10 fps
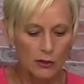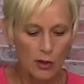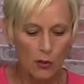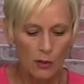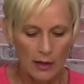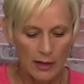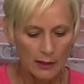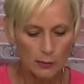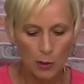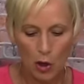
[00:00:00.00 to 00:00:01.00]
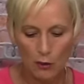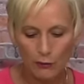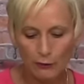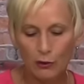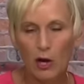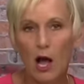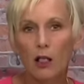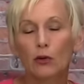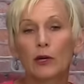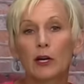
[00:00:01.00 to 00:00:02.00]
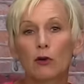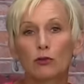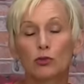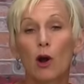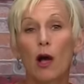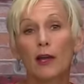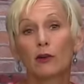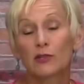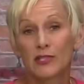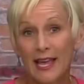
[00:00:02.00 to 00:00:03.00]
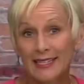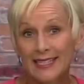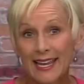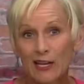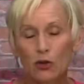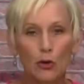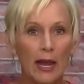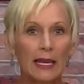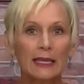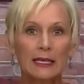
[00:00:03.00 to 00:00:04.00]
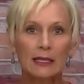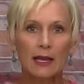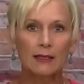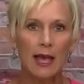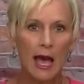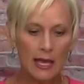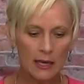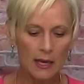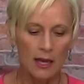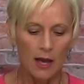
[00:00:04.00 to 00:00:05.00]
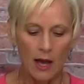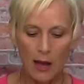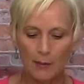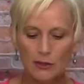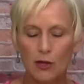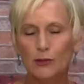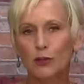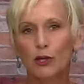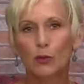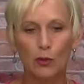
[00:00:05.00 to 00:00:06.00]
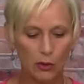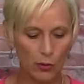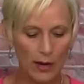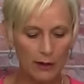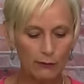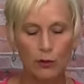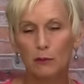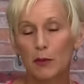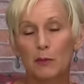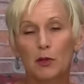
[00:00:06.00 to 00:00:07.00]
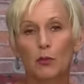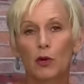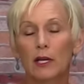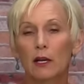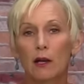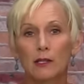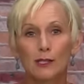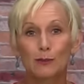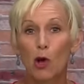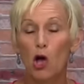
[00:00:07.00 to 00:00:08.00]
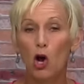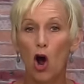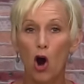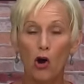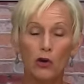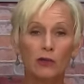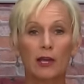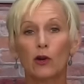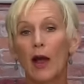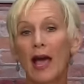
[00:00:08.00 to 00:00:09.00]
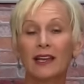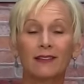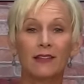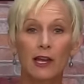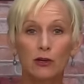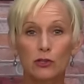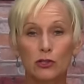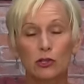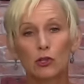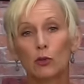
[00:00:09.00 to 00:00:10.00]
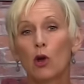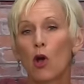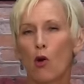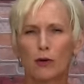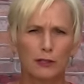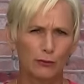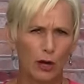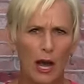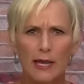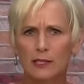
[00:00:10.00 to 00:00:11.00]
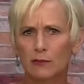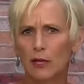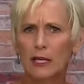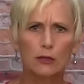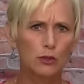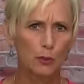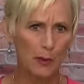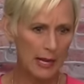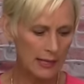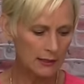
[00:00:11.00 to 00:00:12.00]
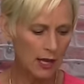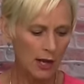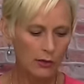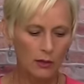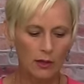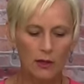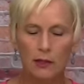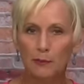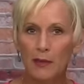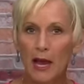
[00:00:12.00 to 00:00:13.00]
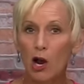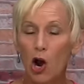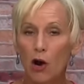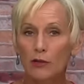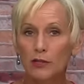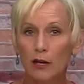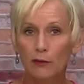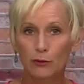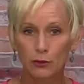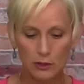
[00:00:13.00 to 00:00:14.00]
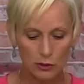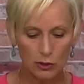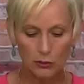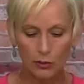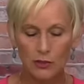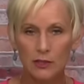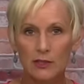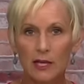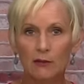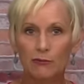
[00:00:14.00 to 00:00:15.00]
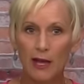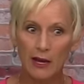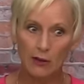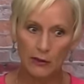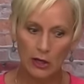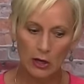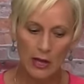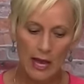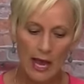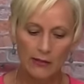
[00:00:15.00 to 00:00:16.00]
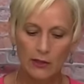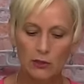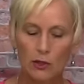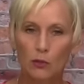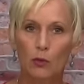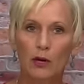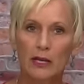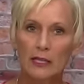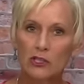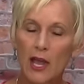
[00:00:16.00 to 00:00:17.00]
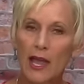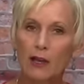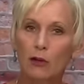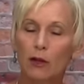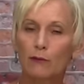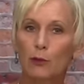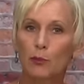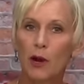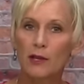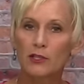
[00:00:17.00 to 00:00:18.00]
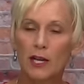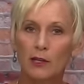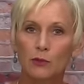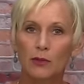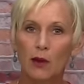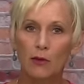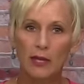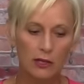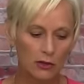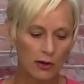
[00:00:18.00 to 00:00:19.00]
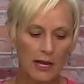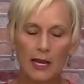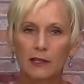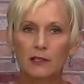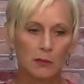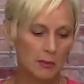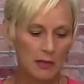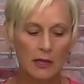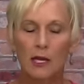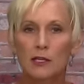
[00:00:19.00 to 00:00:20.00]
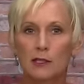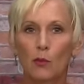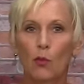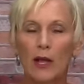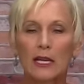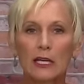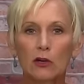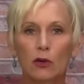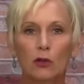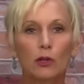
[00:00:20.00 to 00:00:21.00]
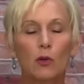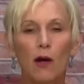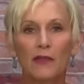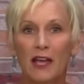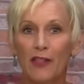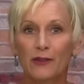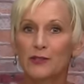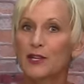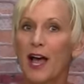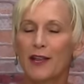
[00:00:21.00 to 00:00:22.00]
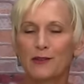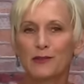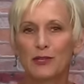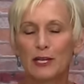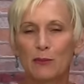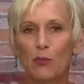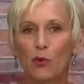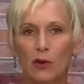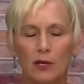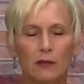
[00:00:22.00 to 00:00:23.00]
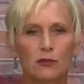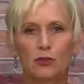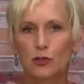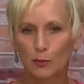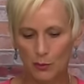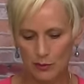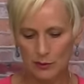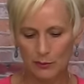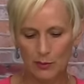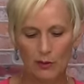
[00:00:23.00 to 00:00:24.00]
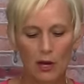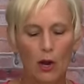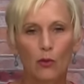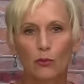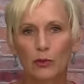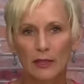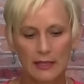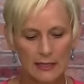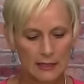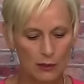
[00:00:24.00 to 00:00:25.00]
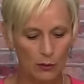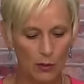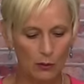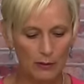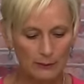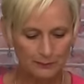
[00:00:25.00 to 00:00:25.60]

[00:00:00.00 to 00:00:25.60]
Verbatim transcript: So it's perfect for coloring or drawing or Zentangle or anything like that. Um, it's also going to work great if you're maybe you're working on a small card that you're adding layers to or different kinds of inks or paints. You can clip that card down if you need to or just set it flat on there and then you can work each angle of your project without getting your hand and maybe some wet ink or glue on the other side and you can keep working. Super simple, really easy to work with.